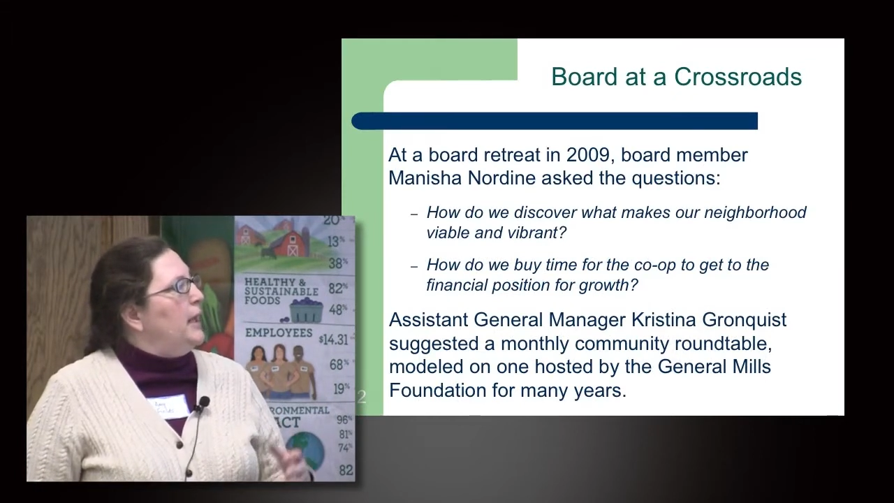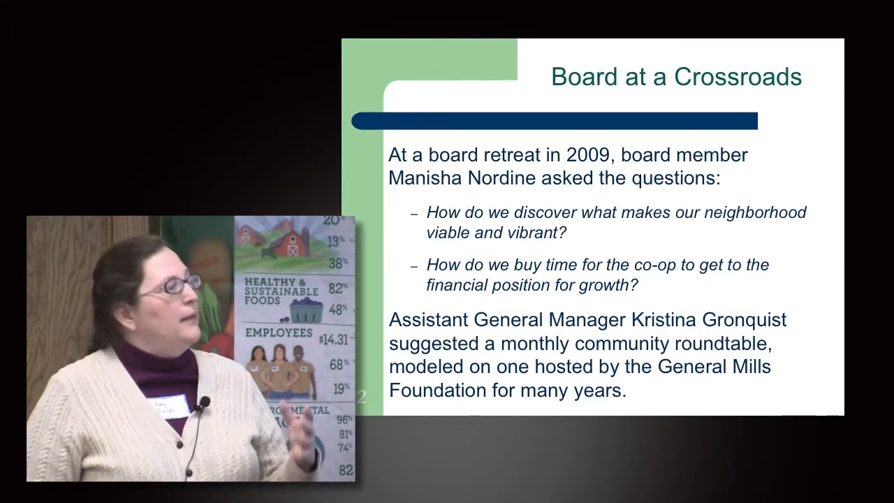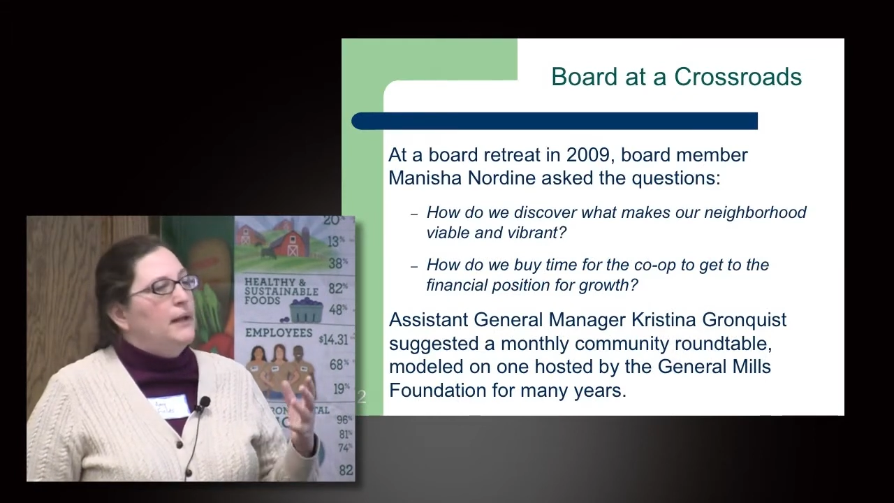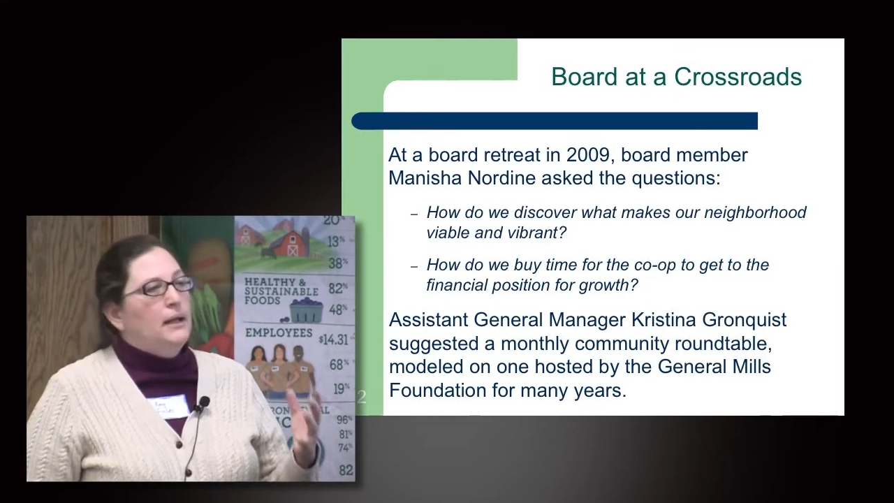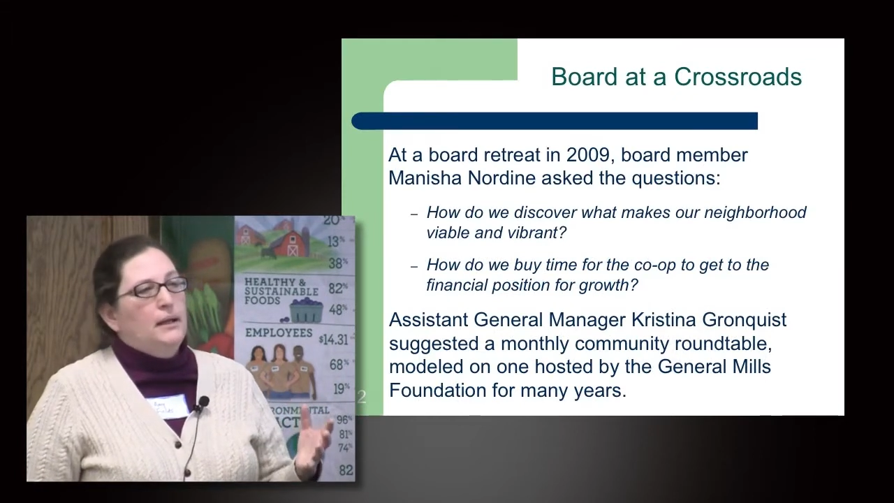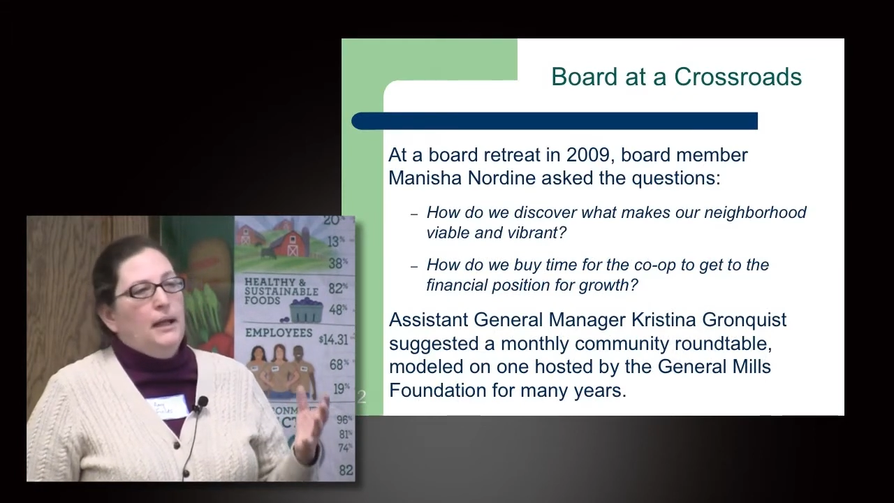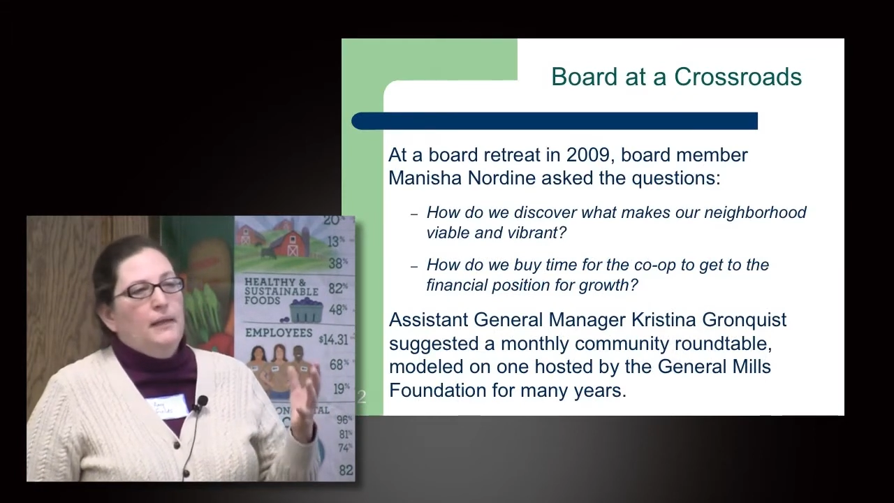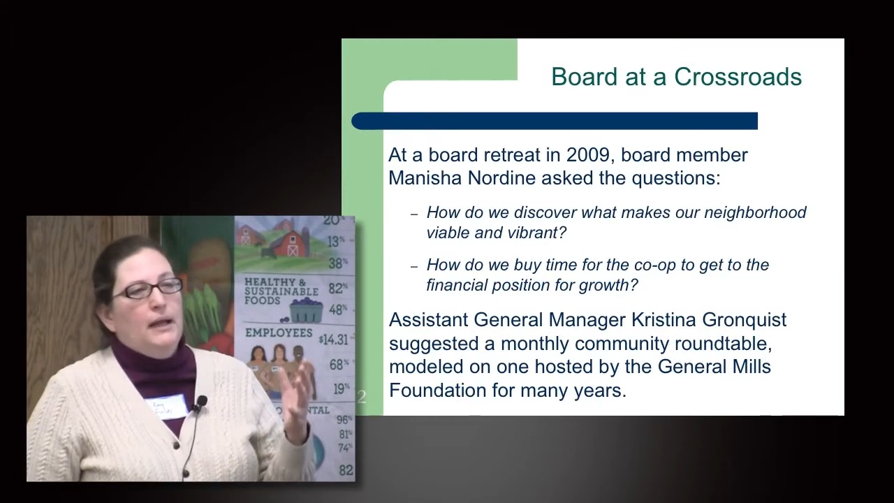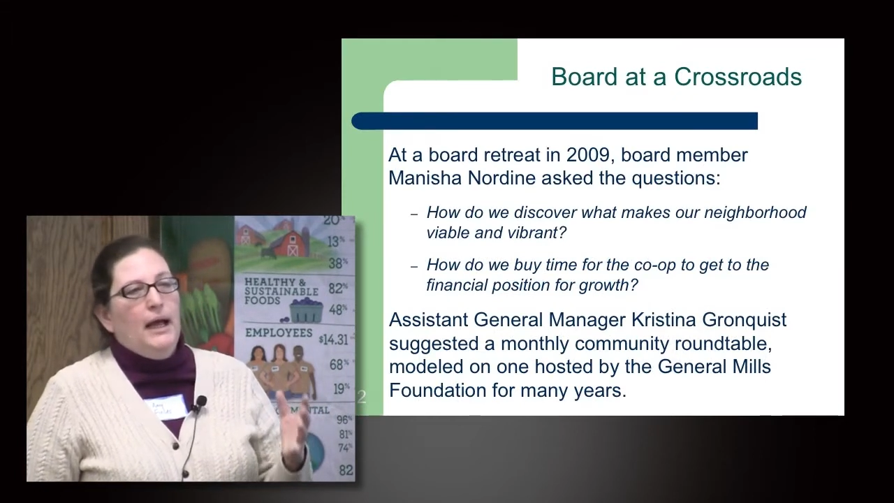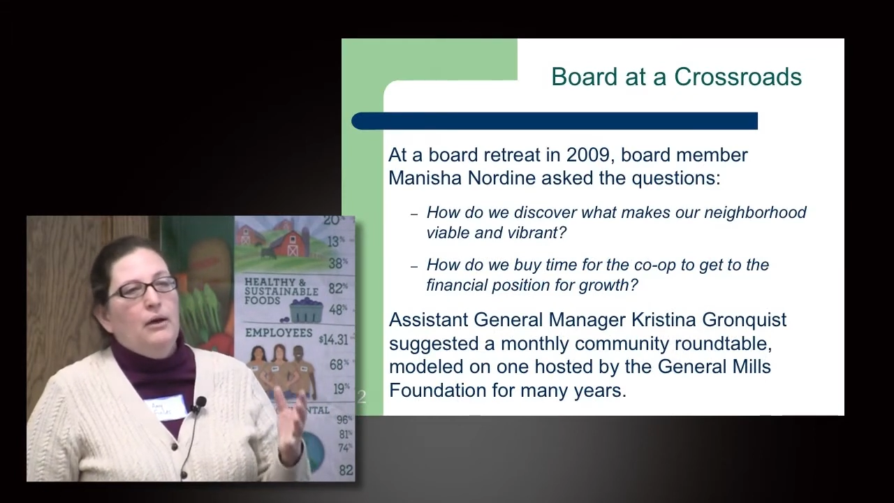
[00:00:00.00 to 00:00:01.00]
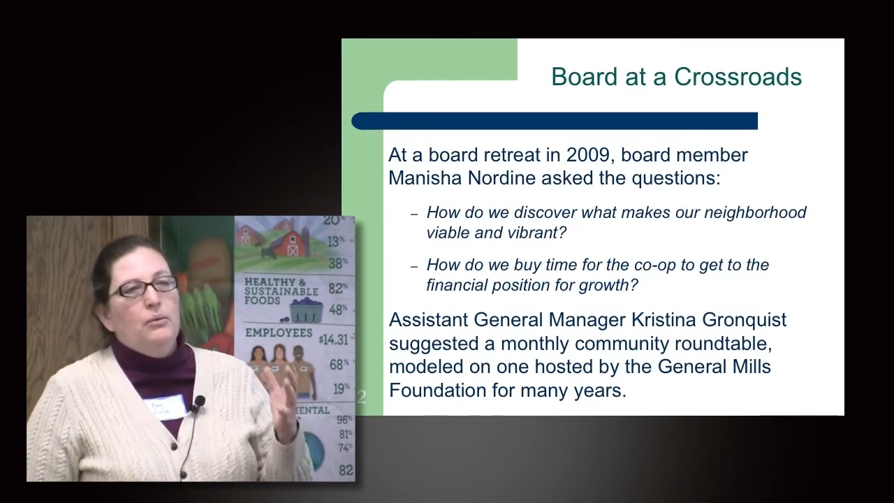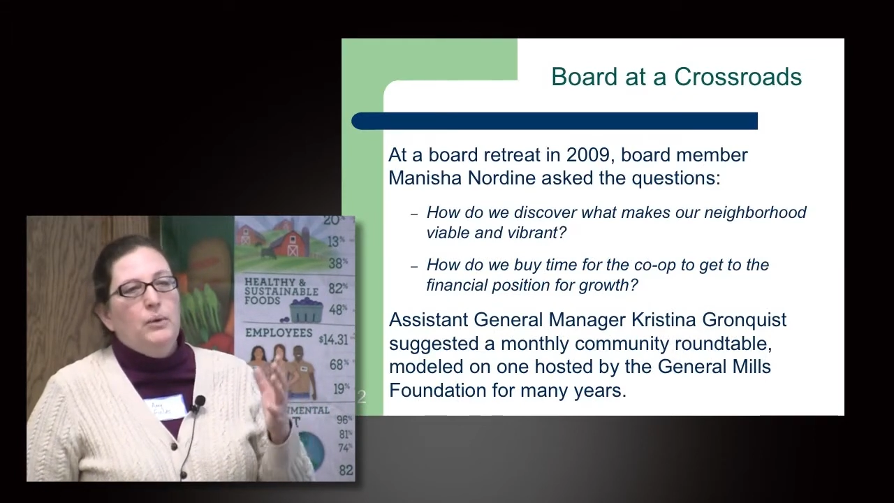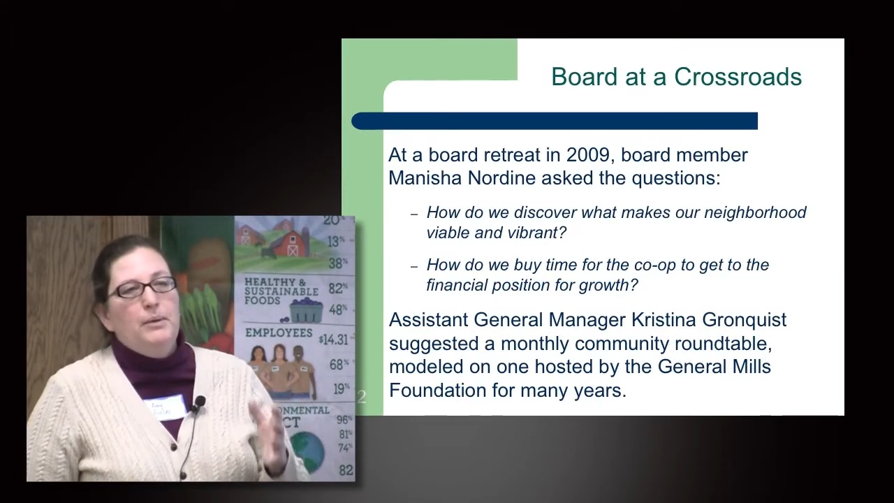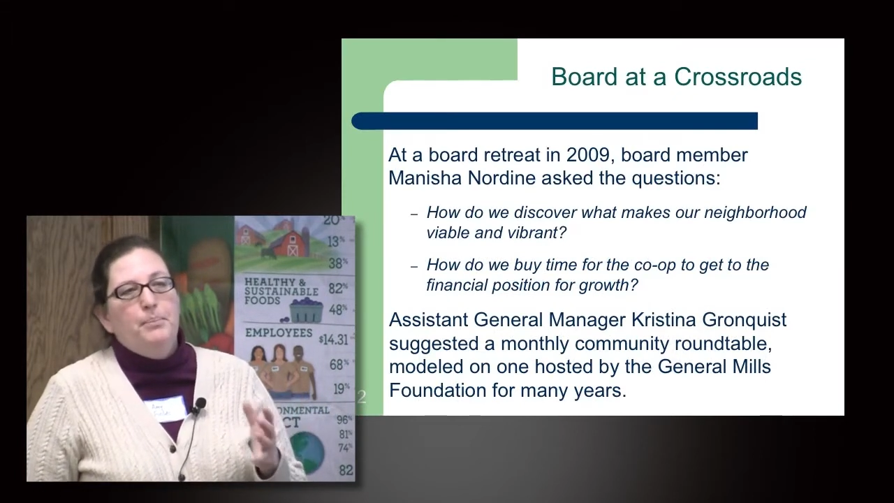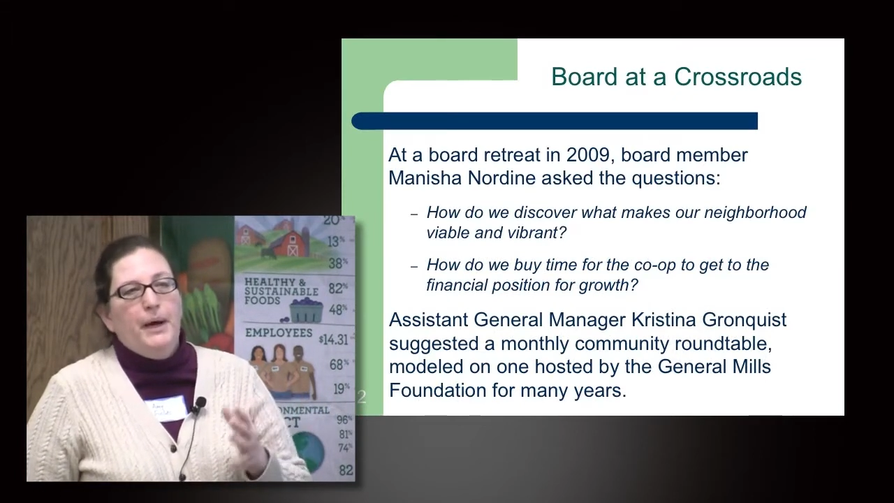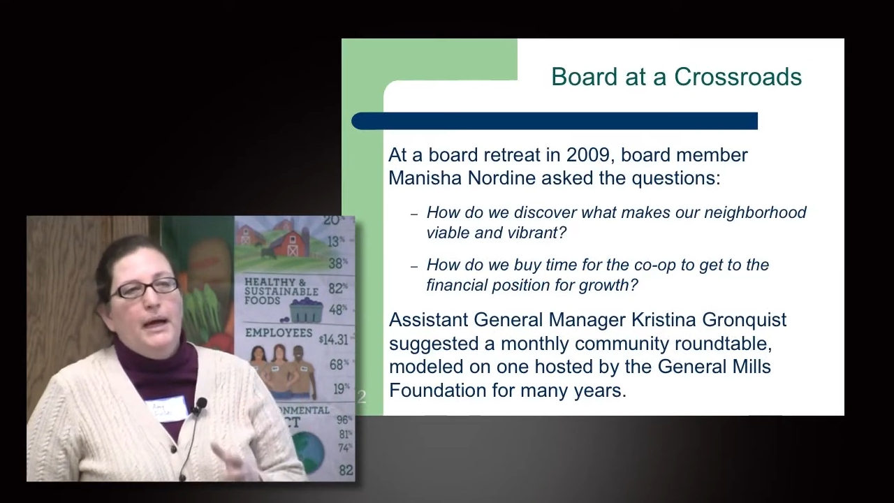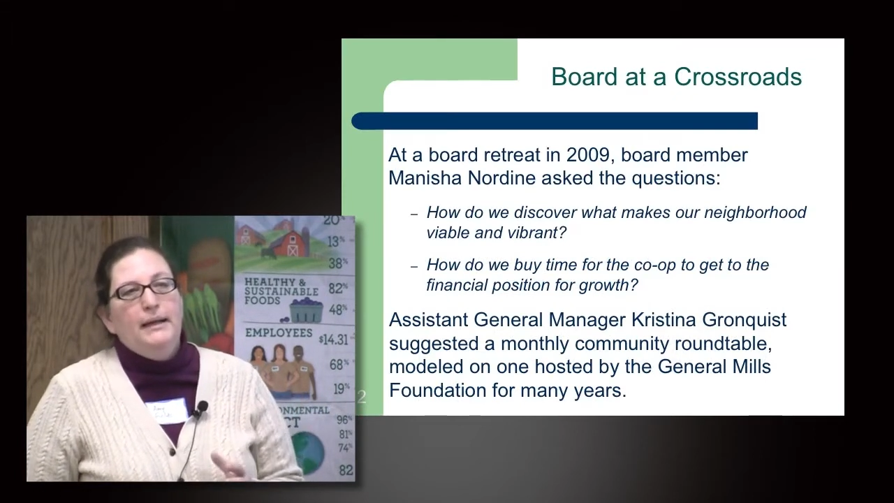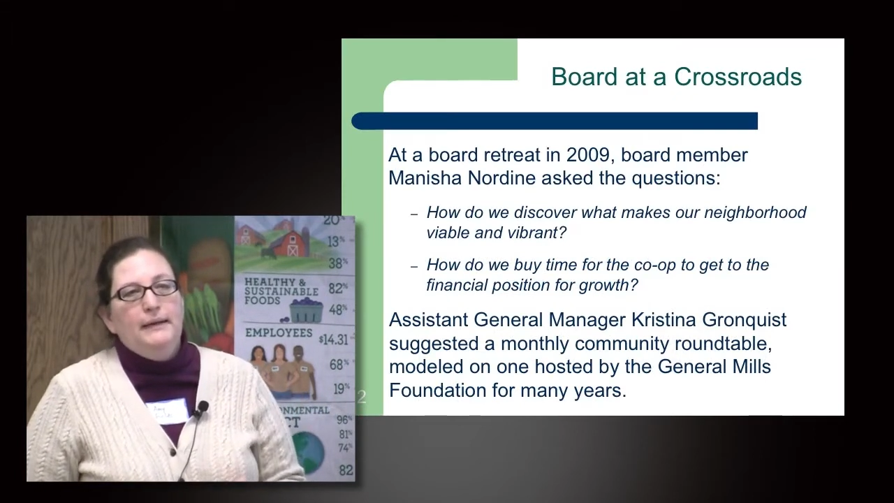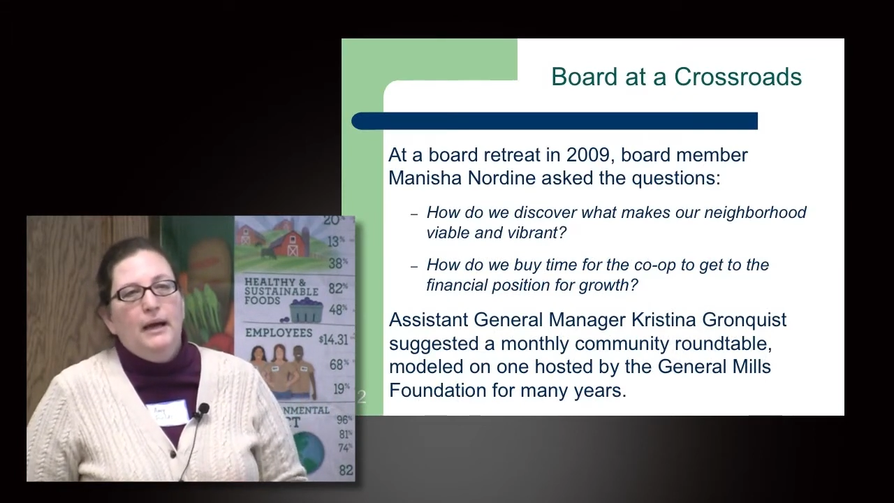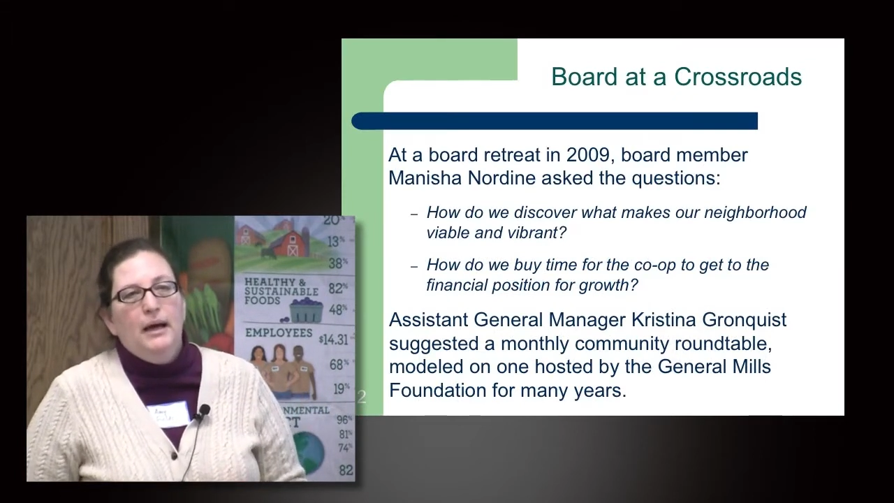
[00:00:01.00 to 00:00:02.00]
and then and then how do we buy
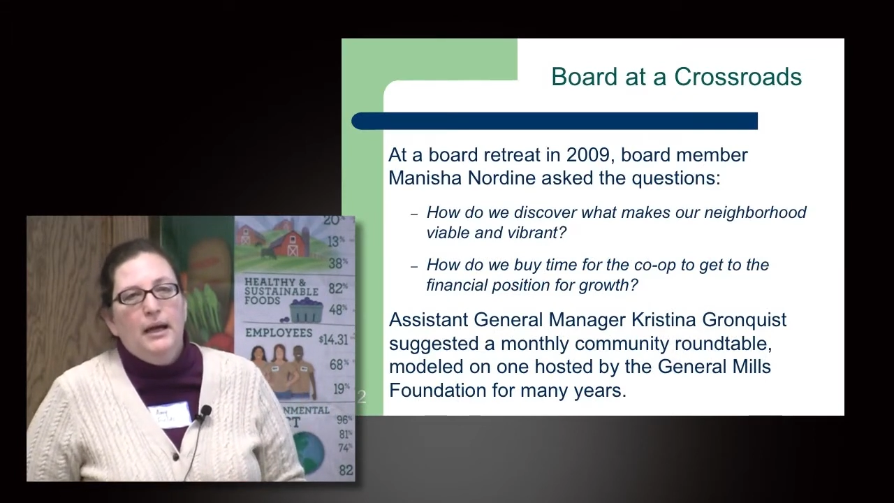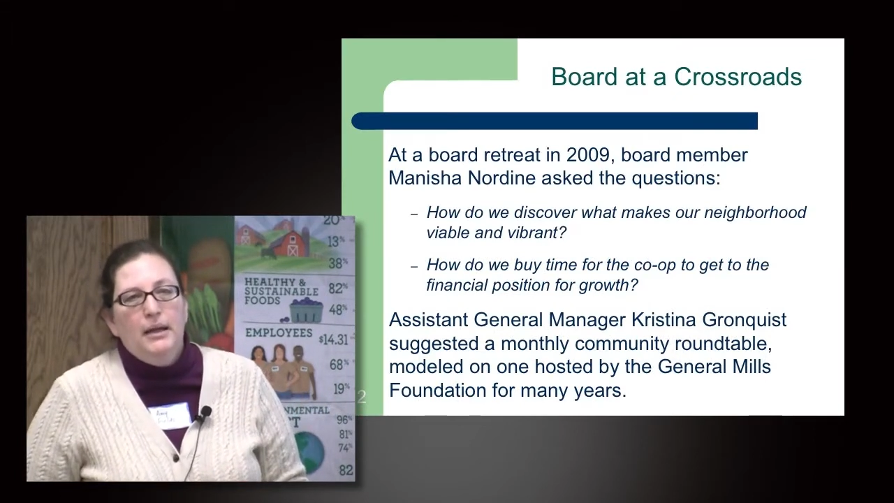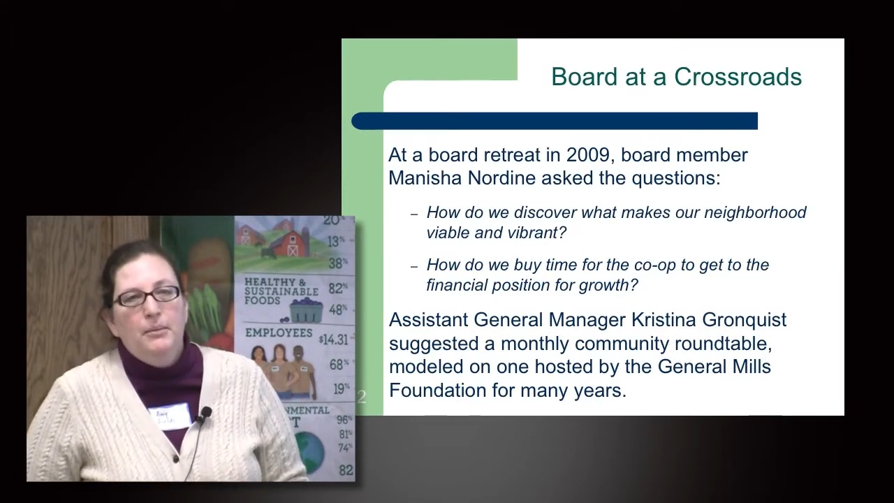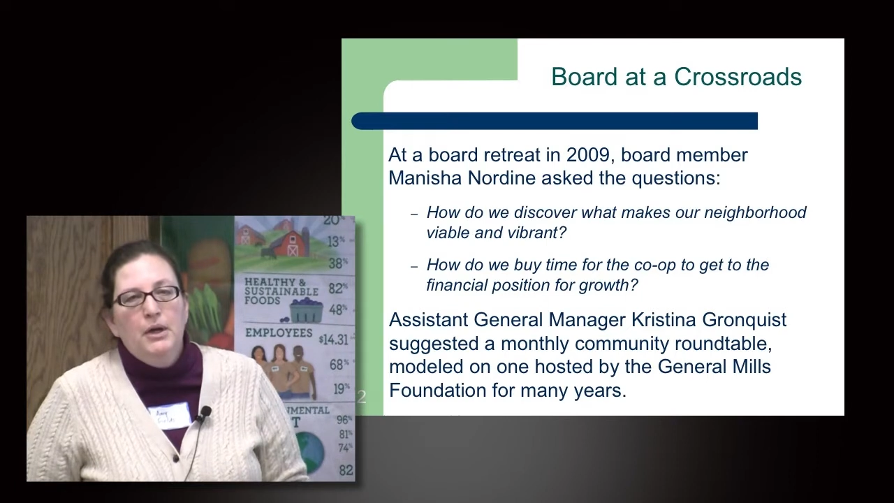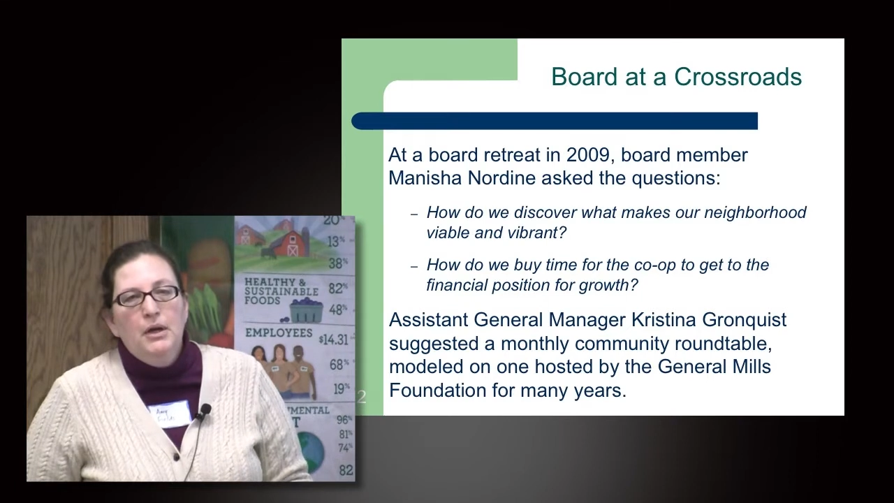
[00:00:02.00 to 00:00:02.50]
time